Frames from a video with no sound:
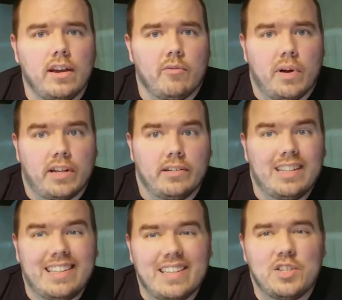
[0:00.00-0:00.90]
Hey everybody,
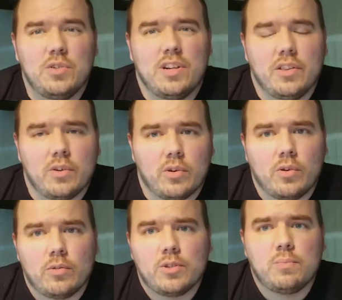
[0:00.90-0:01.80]
let's do another
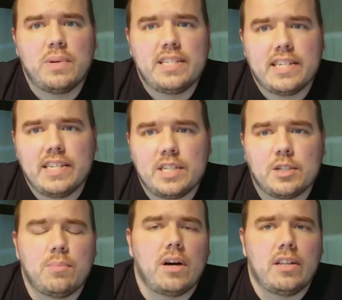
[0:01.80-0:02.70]
species
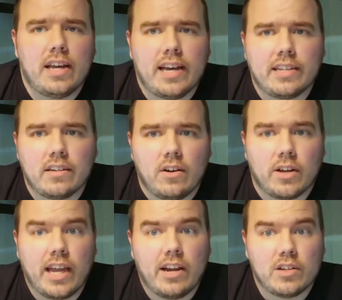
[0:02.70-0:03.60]
spotlight on
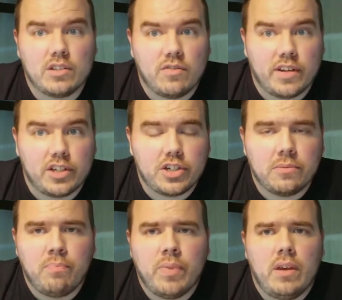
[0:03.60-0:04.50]
a Charis fish.
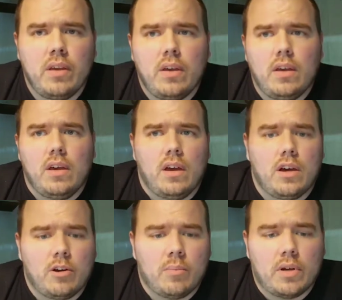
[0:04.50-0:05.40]

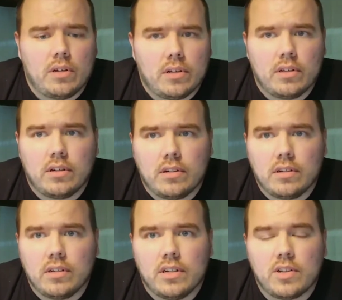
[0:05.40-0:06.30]

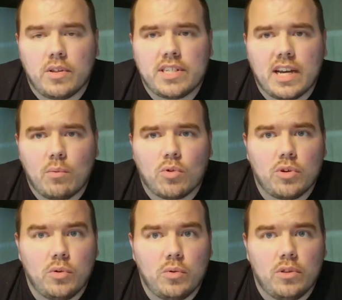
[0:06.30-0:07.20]
So this time we'll
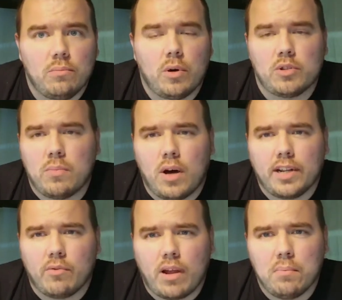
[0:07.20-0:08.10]
do the
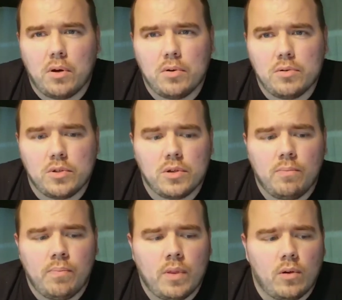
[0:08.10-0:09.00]
Boesmani Rainbows,
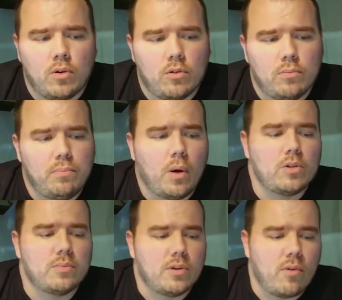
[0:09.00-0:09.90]
or the
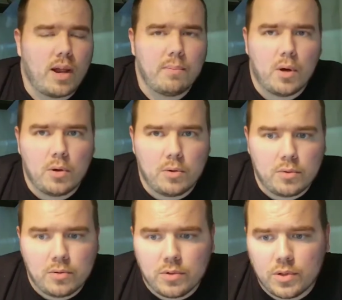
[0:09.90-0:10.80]
Boesman
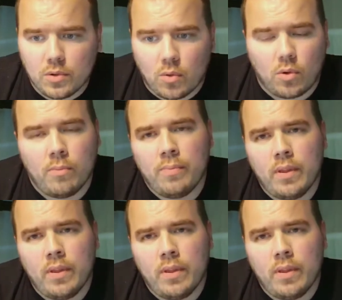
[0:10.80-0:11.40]
Rainbows, or